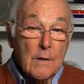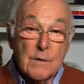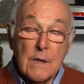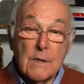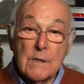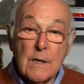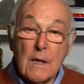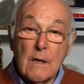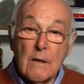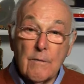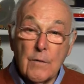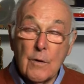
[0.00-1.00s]
And since
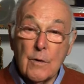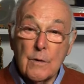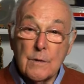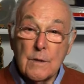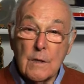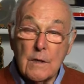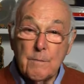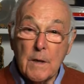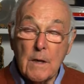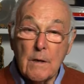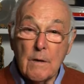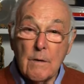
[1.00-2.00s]
then, of course, he's
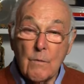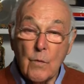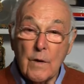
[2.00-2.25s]
been